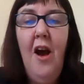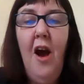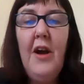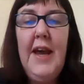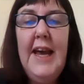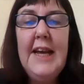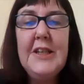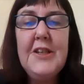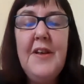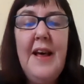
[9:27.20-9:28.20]
Okay,
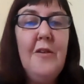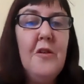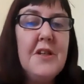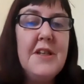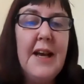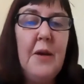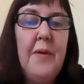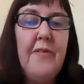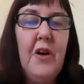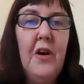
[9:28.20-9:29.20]
so that looks like
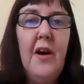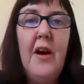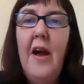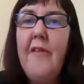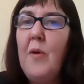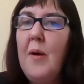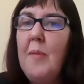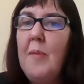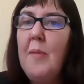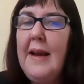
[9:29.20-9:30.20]
we've got everyone
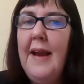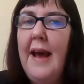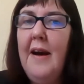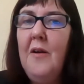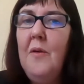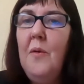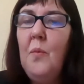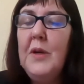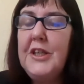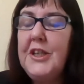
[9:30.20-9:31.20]
back now,
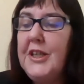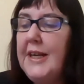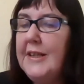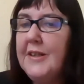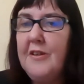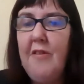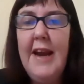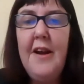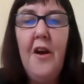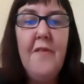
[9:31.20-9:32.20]
which is
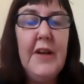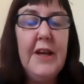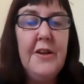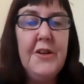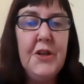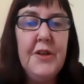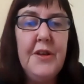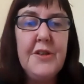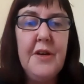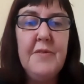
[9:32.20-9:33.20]
great. Hopefully you enjoyed
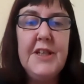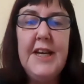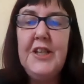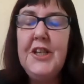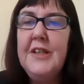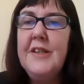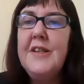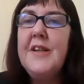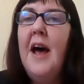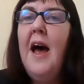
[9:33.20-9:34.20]
those
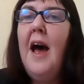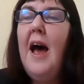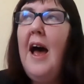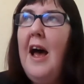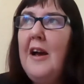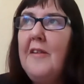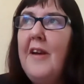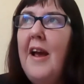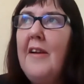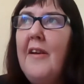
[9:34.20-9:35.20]
conversations and
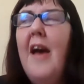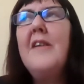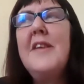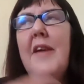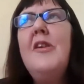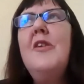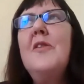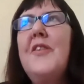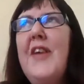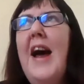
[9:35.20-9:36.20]
it's given you a
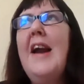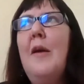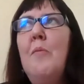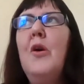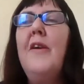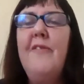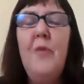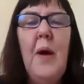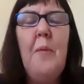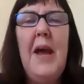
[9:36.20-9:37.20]
starting point for
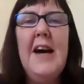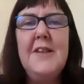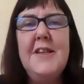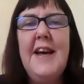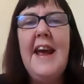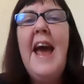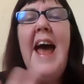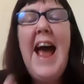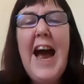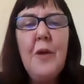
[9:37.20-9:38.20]
where we are today.
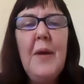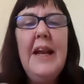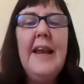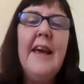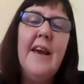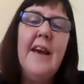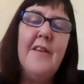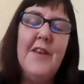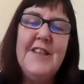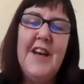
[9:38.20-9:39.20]
How do we link
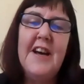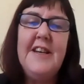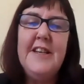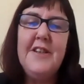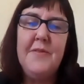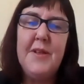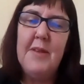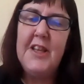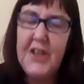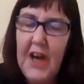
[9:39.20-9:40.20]
these ideas of some of
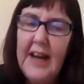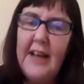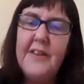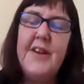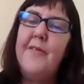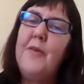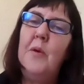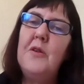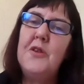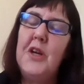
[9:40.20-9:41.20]
the diet stuff that we
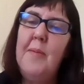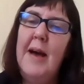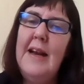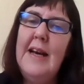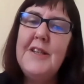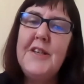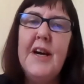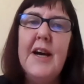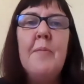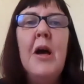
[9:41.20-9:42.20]
were talking about last
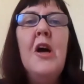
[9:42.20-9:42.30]
time